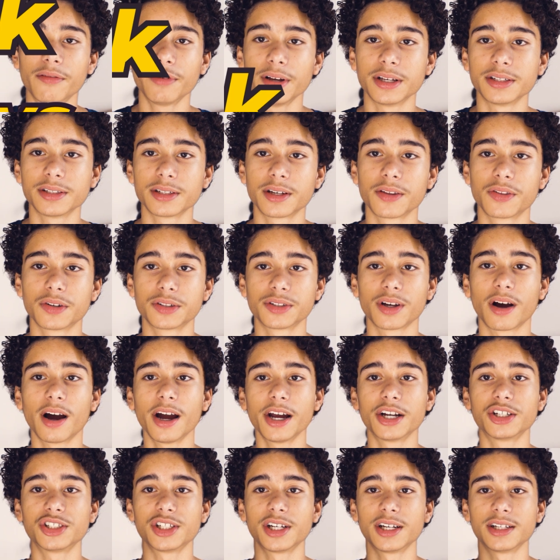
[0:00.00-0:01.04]
risk, there's a
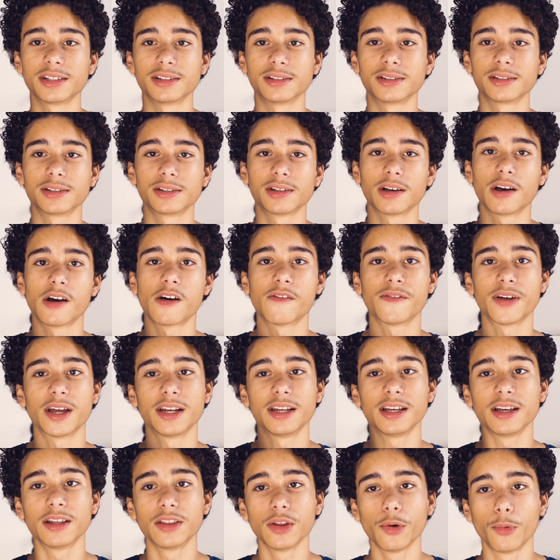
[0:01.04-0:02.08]
higher chance of
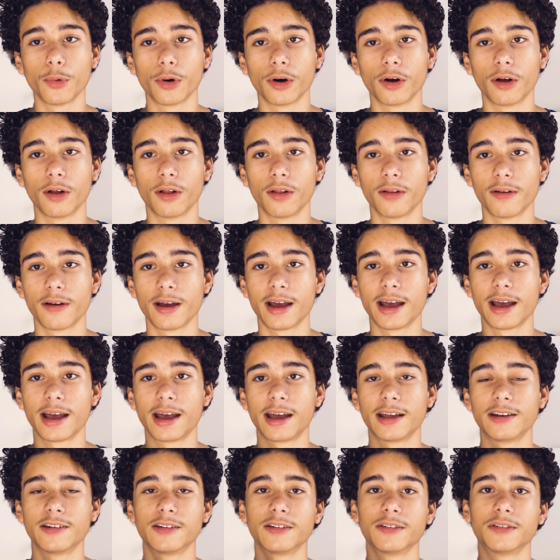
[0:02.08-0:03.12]
ending in the wall
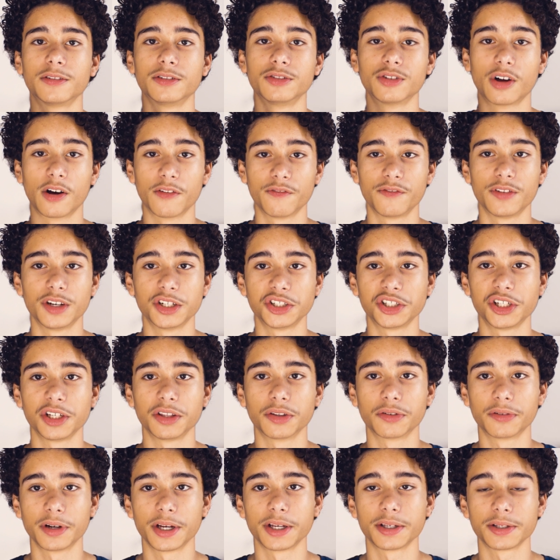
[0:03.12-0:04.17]
and not finishing
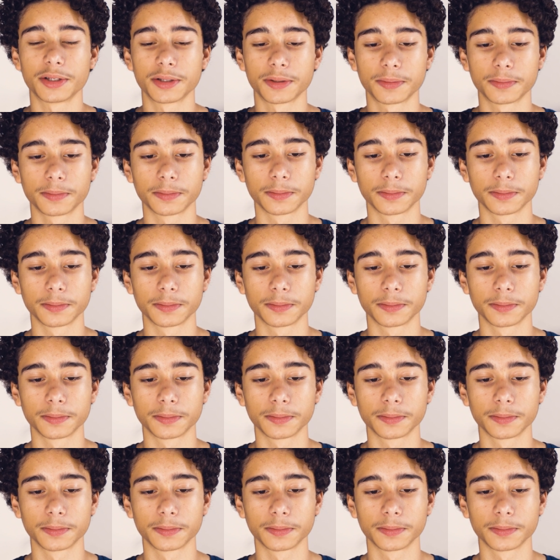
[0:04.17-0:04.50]
the race.